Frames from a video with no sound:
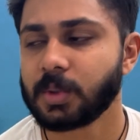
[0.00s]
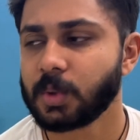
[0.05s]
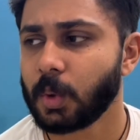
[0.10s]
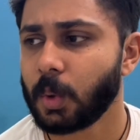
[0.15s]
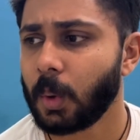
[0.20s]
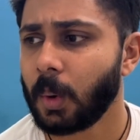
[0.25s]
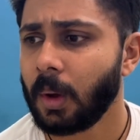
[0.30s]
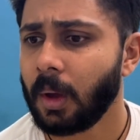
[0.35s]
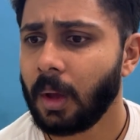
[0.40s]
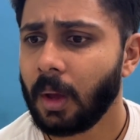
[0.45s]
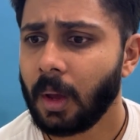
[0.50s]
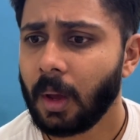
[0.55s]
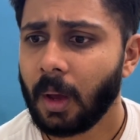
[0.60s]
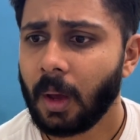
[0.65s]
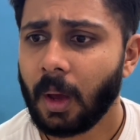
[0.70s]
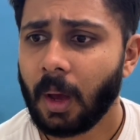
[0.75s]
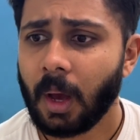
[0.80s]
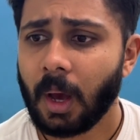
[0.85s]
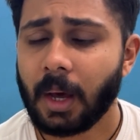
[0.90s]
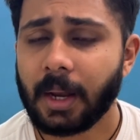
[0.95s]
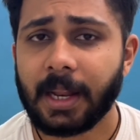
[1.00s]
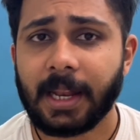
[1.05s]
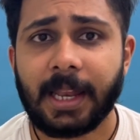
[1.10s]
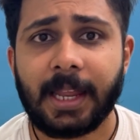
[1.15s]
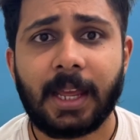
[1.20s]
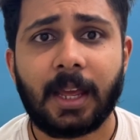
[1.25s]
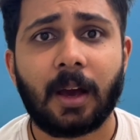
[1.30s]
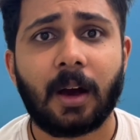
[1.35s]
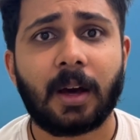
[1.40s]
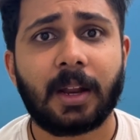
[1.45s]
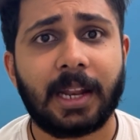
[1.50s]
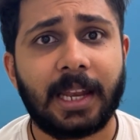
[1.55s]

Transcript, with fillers: So really, uh,